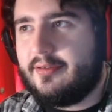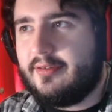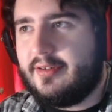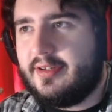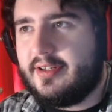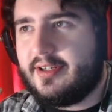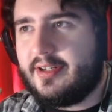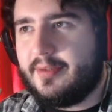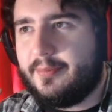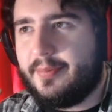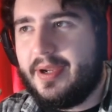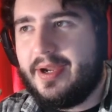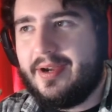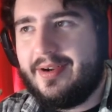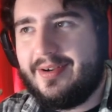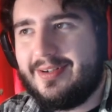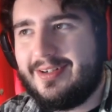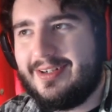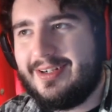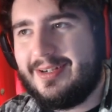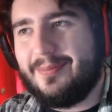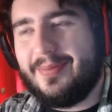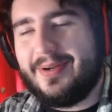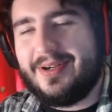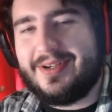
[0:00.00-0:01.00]
in
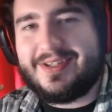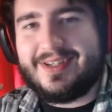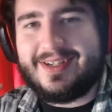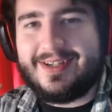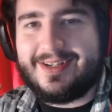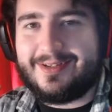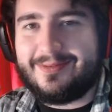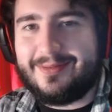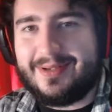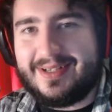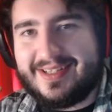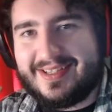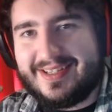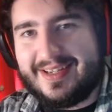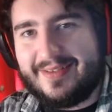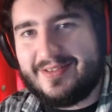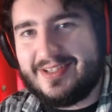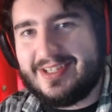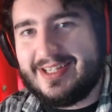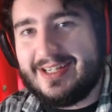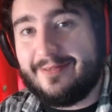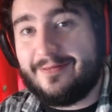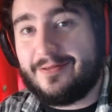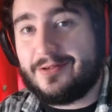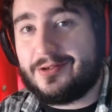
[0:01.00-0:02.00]
comparison to
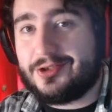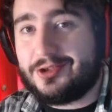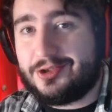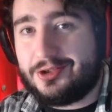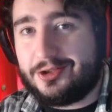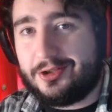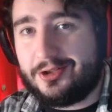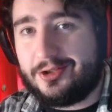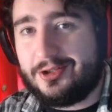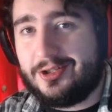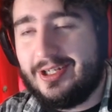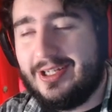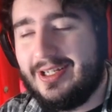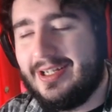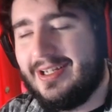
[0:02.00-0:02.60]
2017 for sure.